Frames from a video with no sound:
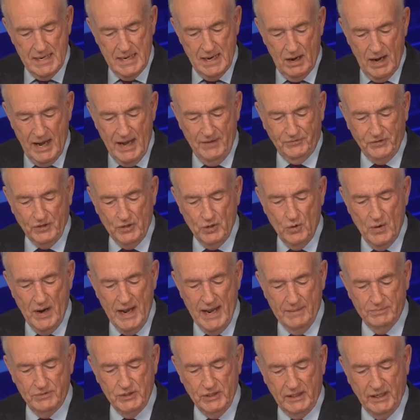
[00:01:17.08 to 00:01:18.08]
Now, after New
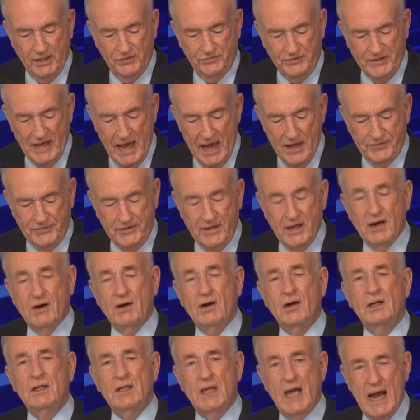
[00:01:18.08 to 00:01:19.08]
Hampshire, you got South
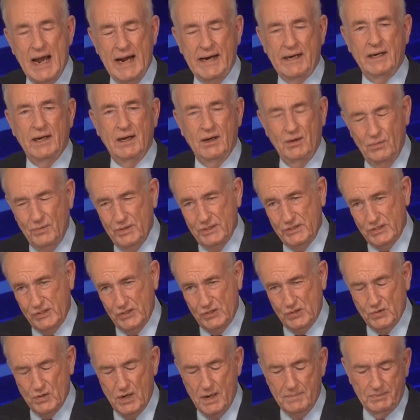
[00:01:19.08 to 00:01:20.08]
Carolina, which
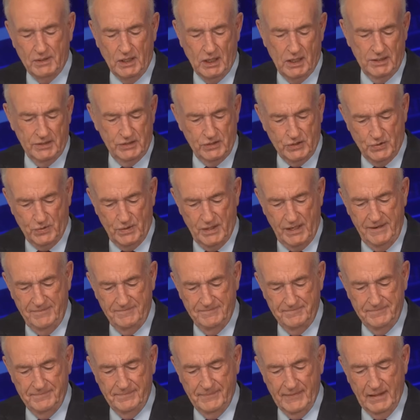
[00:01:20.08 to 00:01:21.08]
is Trump
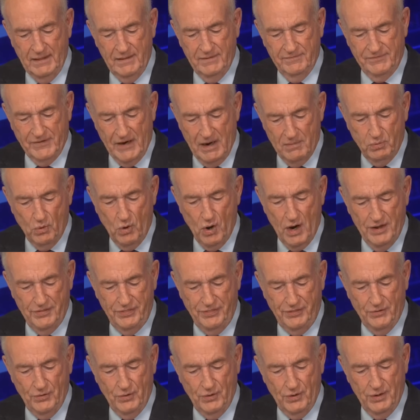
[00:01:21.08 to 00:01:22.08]
country, February
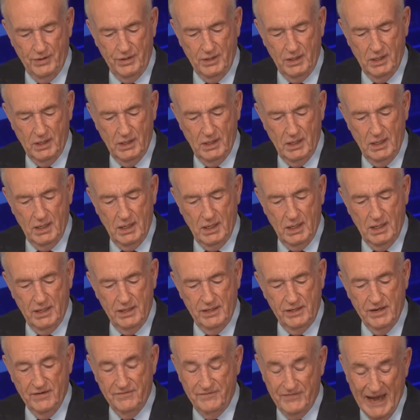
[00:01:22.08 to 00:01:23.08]
3rd.
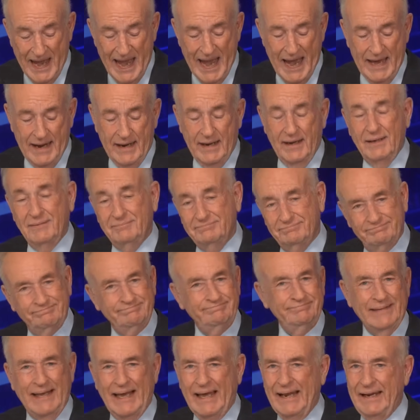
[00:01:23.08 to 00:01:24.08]
Nevada,
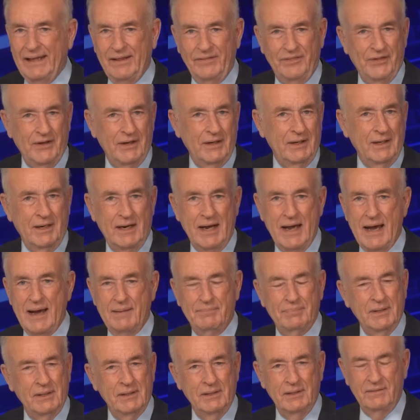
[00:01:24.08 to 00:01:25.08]
anything could
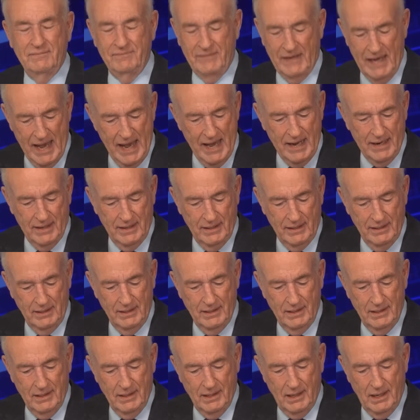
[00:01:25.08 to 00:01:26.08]
happen in Nevada
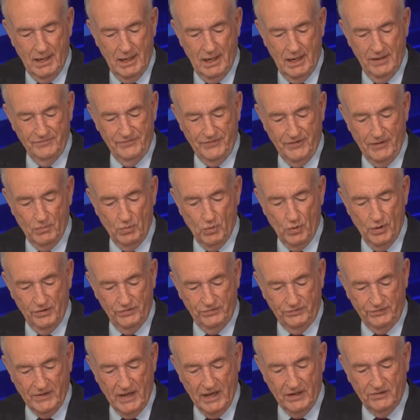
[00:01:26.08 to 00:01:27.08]
on
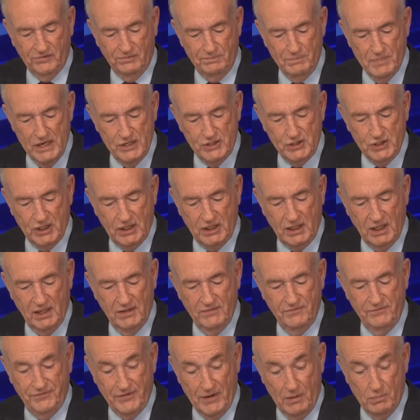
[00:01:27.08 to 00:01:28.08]
February 6th.
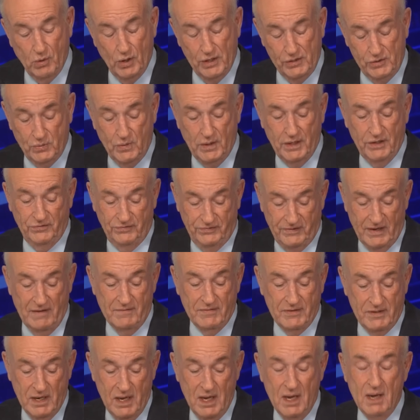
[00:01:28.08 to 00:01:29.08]
Michigan, February
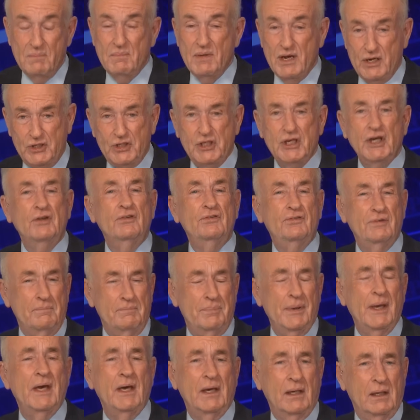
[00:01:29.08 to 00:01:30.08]
27th. Michigan's a
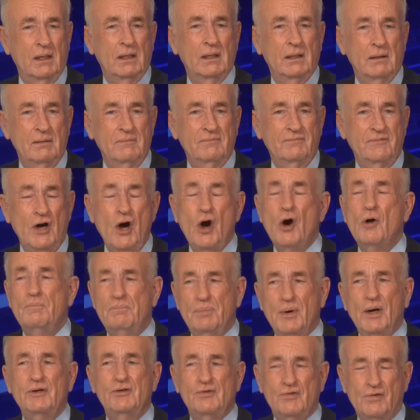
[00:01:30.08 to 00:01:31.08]
big
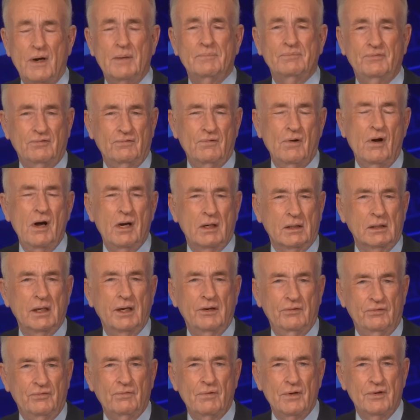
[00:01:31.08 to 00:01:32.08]
vote, but Trump's strong
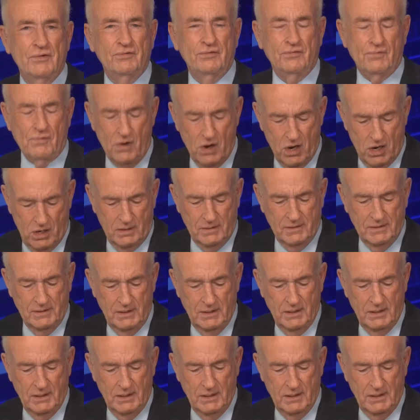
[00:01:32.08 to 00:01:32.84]
He's running strong